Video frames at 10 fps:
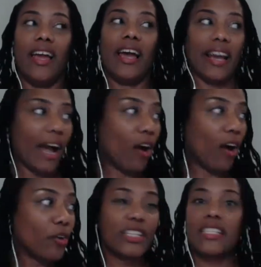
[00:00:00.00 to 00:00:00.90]
And
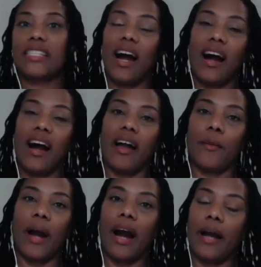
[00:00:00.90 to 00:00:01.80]
all this
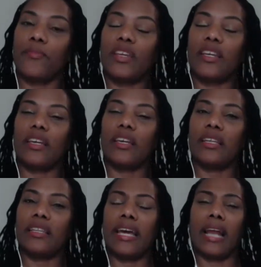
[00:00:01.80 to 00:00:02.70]
time, I'm
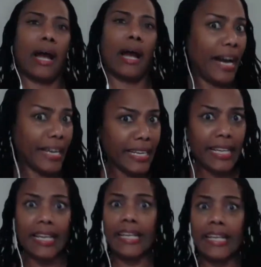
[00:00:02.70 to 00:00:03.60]
thinking that I'm
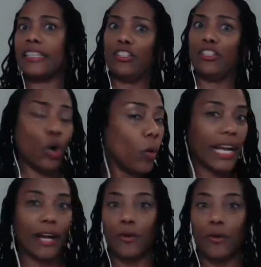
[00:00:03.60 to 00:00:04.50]
hiding it, that no
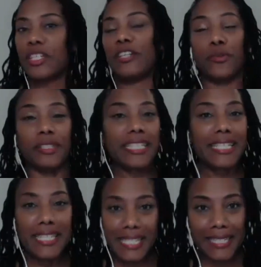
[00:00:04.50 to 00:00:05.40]
one else can really
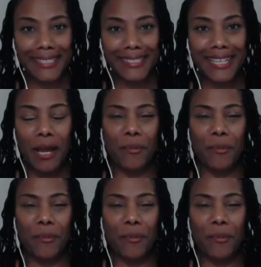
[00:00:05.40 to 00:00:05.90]
see it.